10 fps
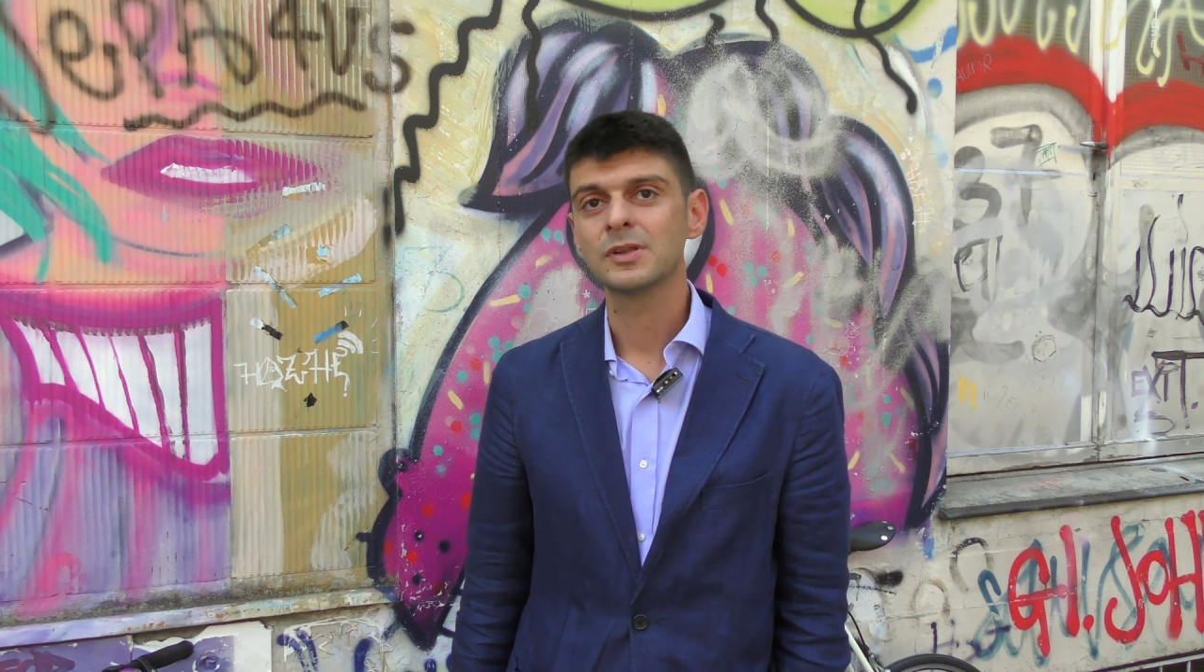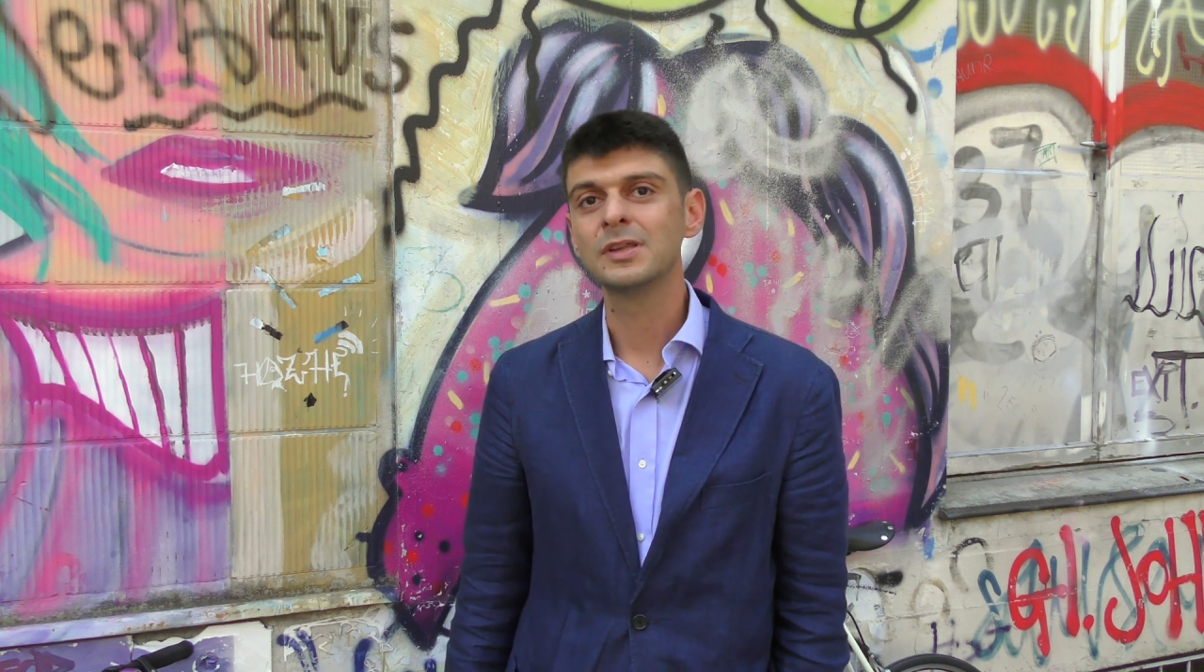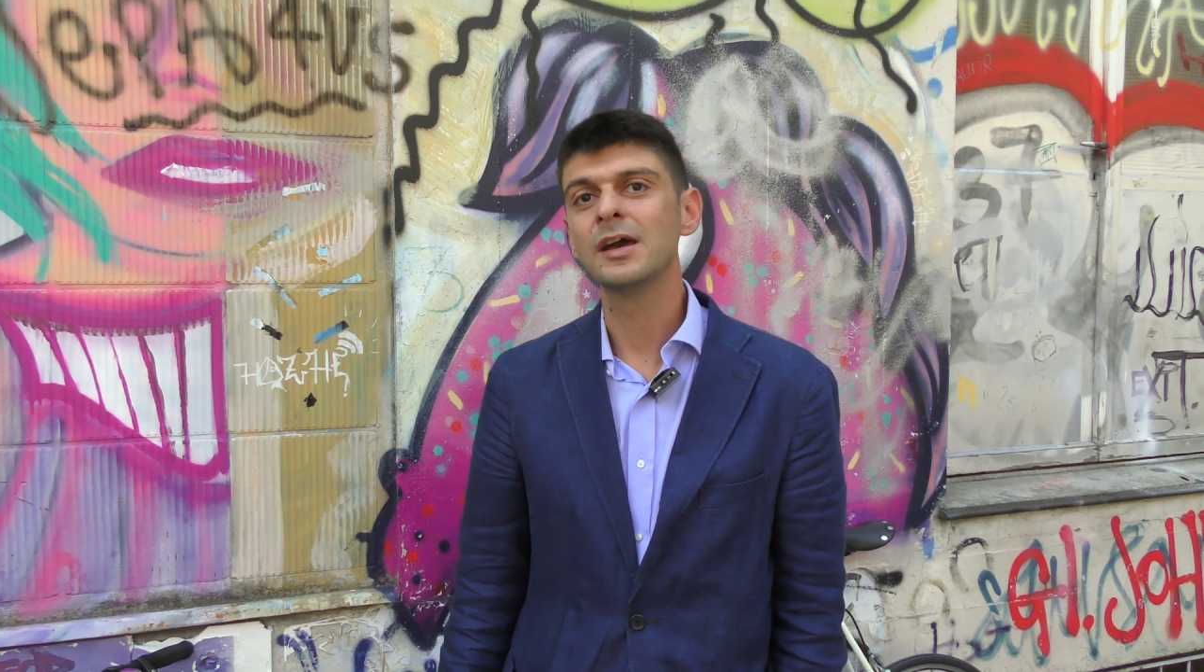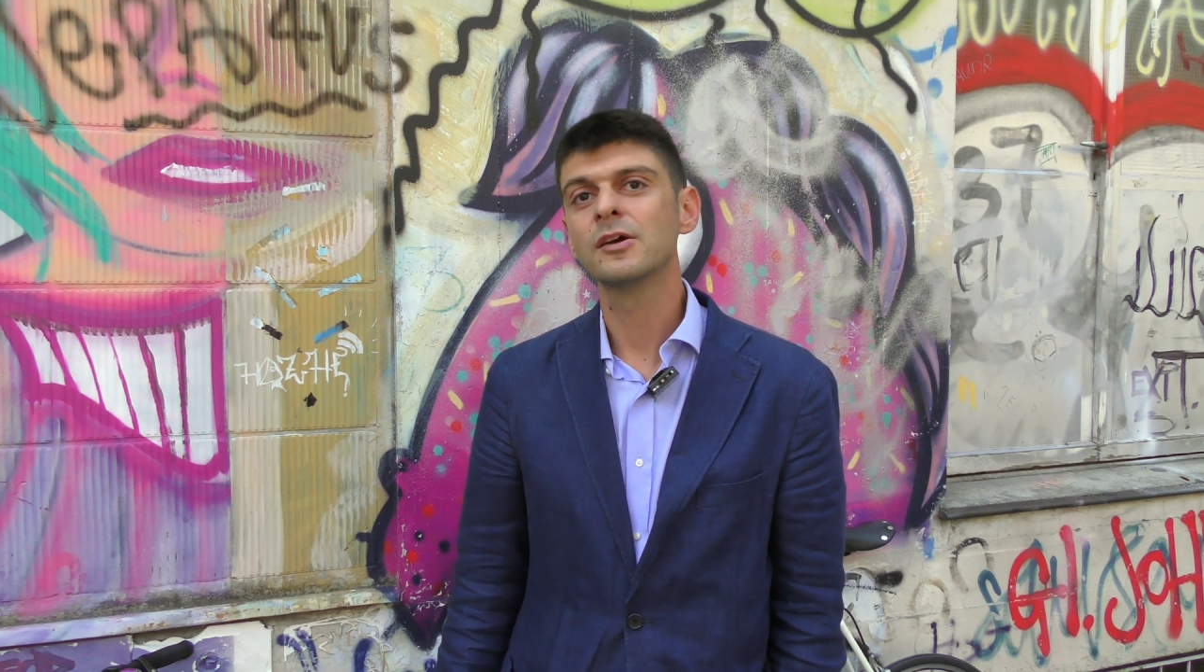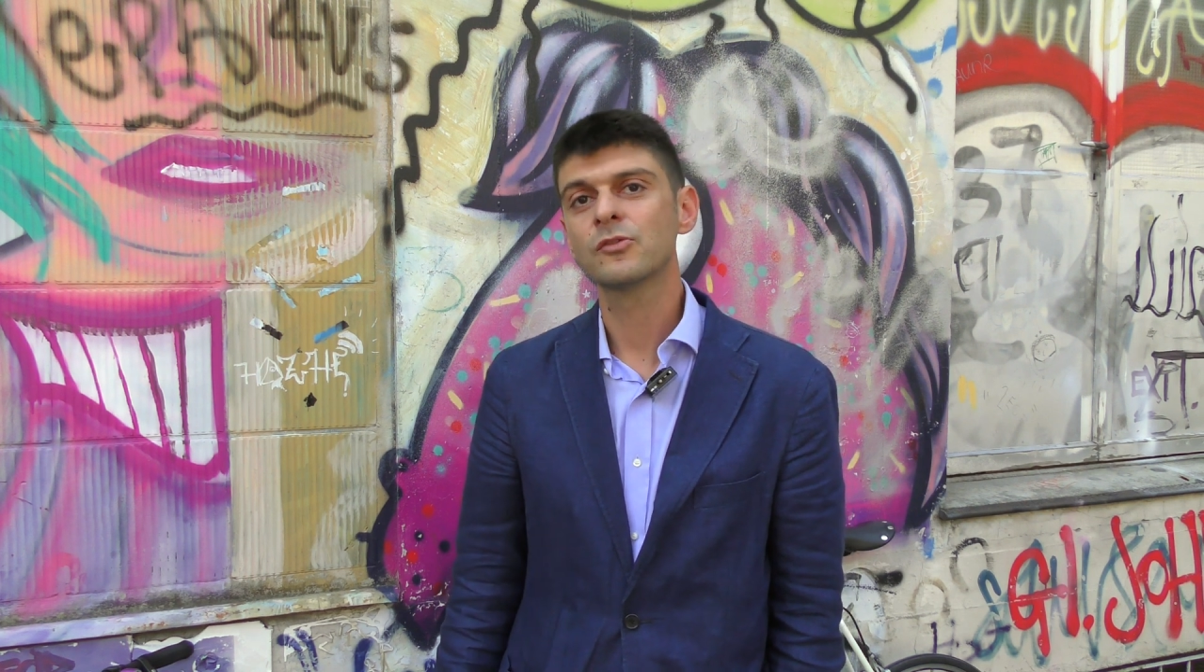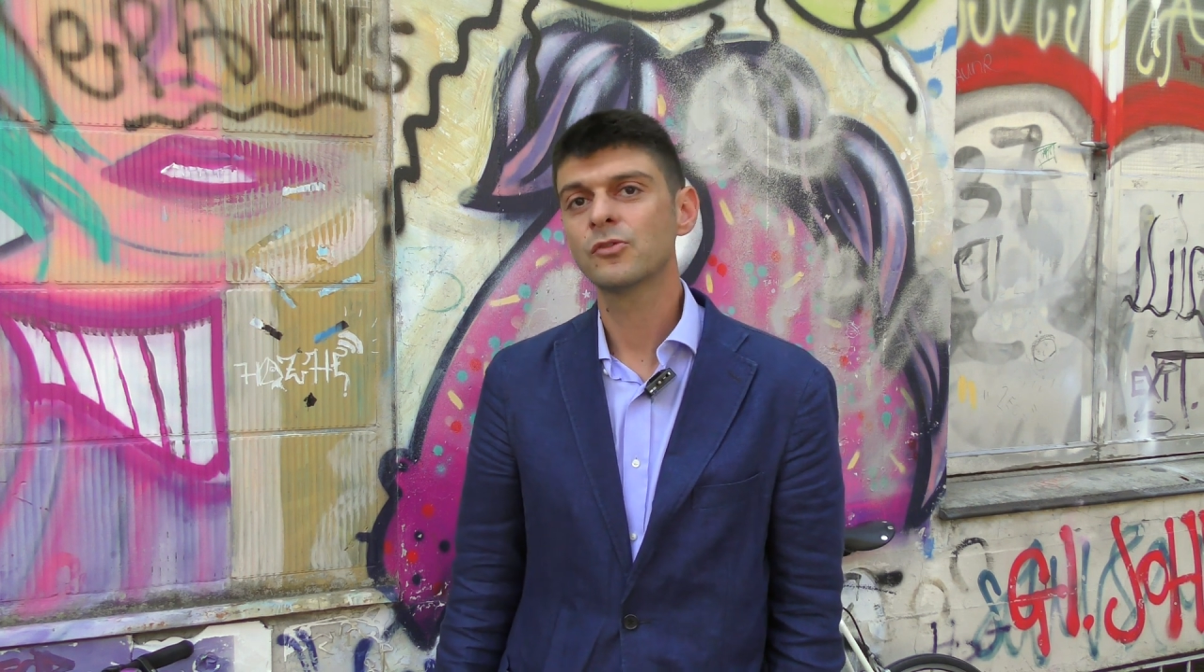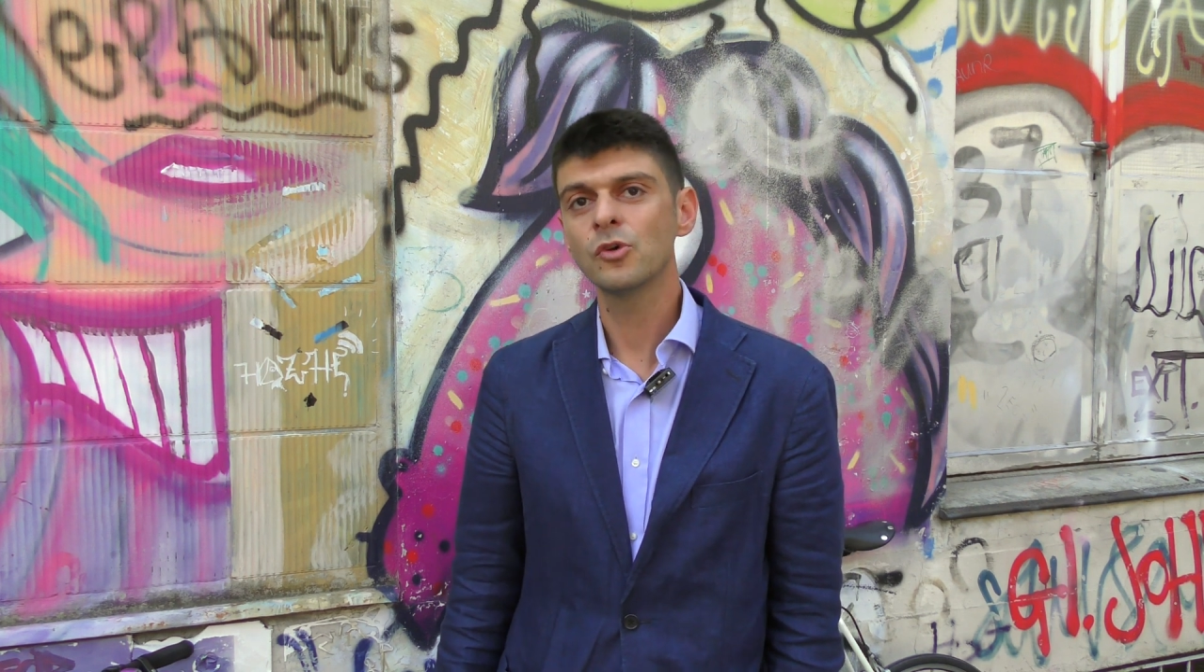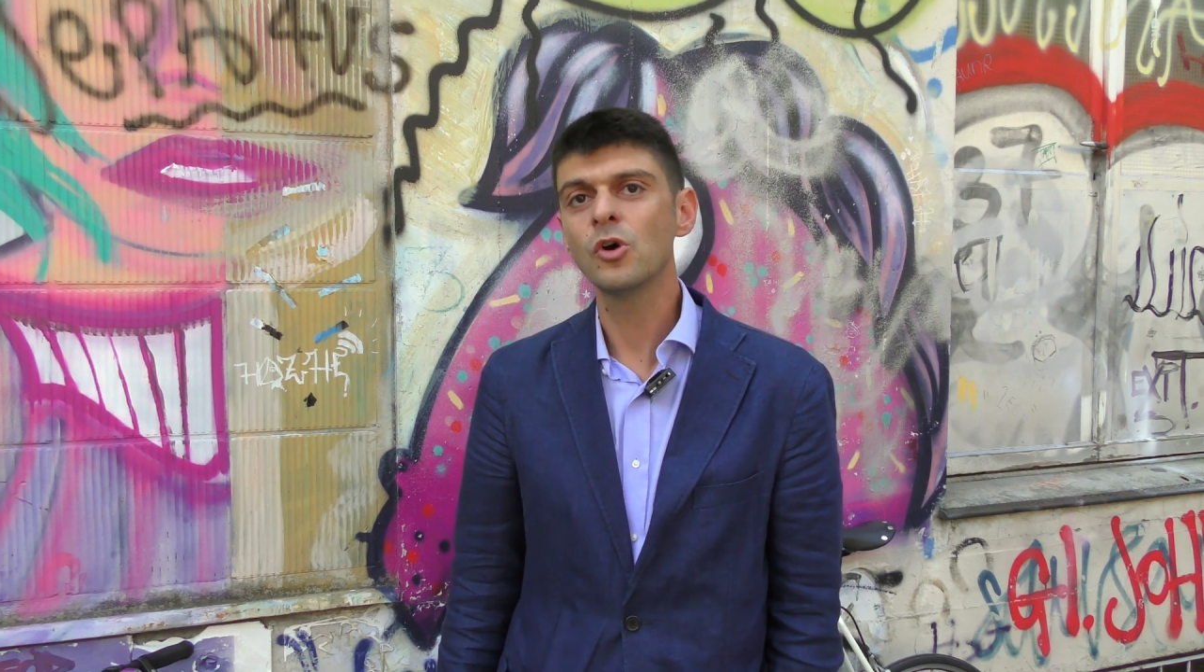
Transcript: they're so